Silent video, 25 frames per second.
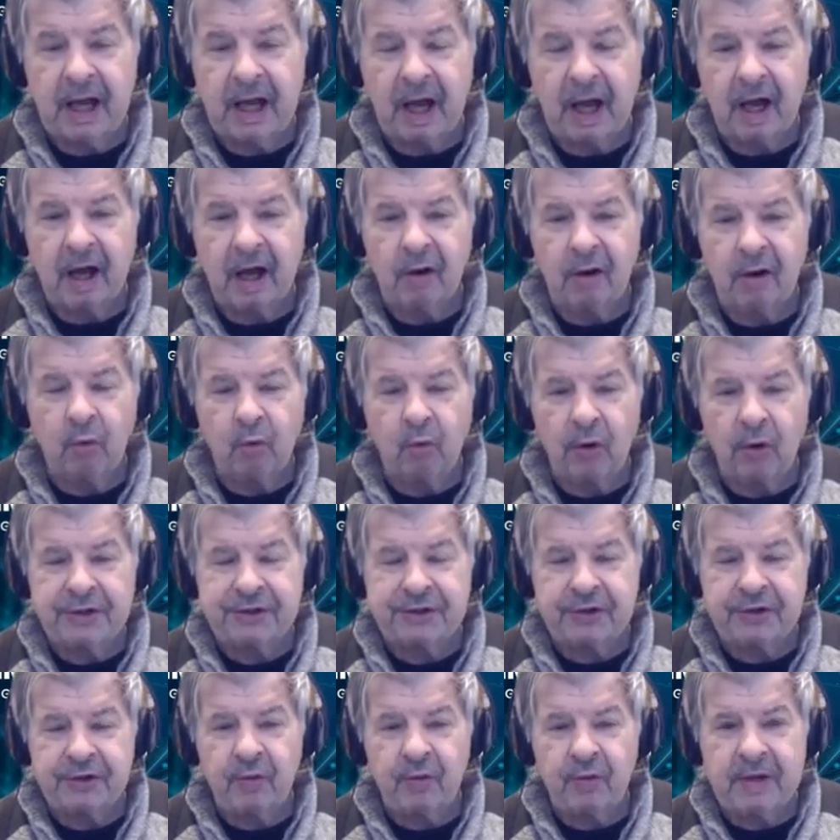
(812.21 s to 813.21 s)

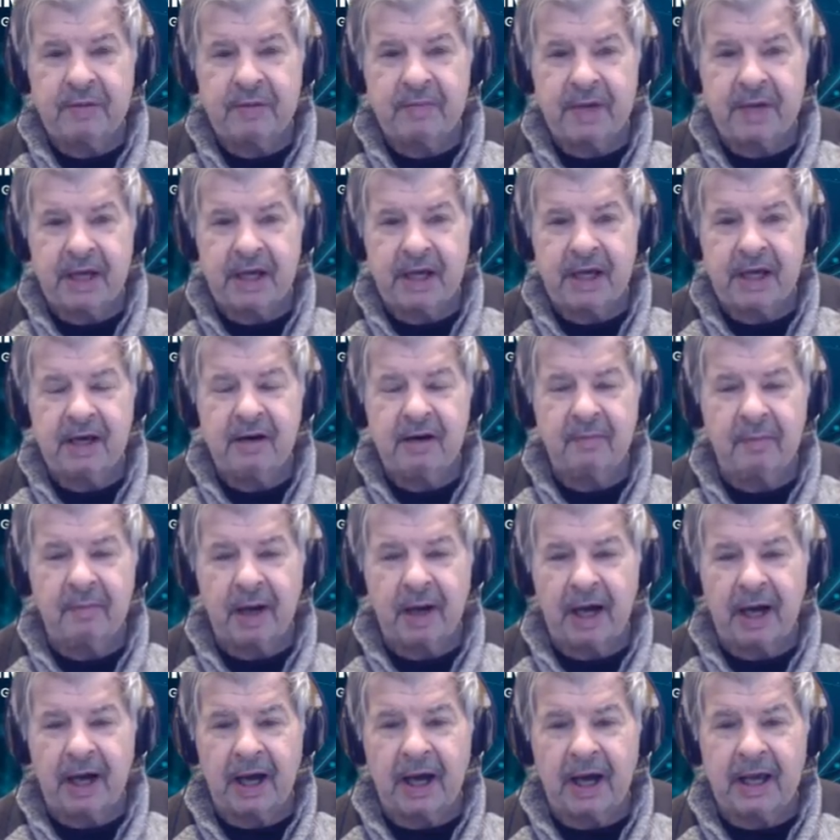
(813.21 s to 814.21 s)
What do we mean
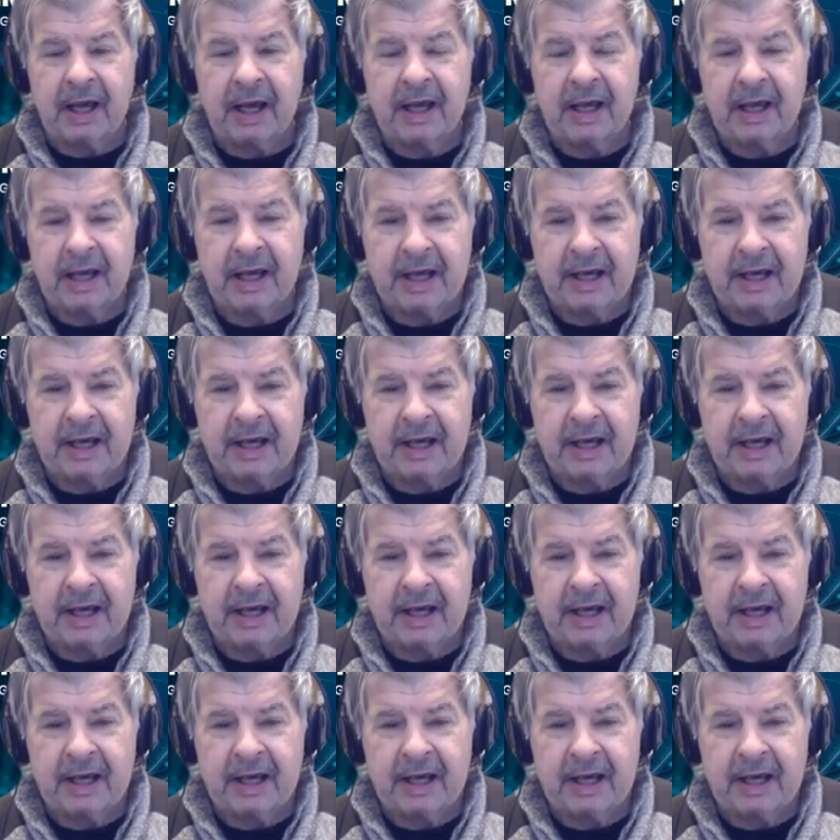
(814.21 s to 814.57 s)
by